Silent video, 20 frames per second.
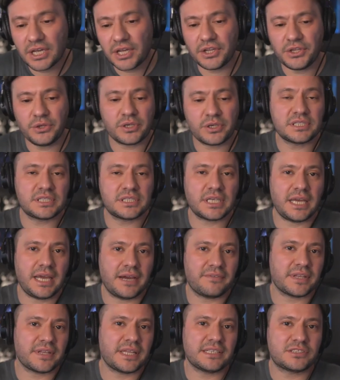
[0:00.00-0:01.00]
You can say
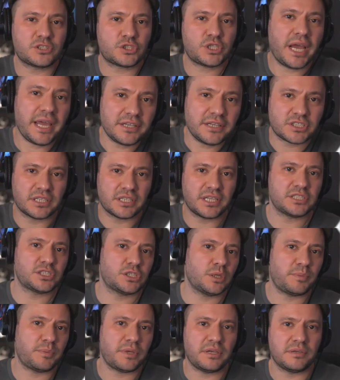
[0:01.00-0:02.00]
everything's changed and they
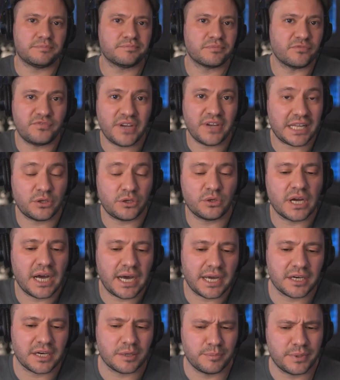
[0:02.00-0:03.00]
should be valued higher,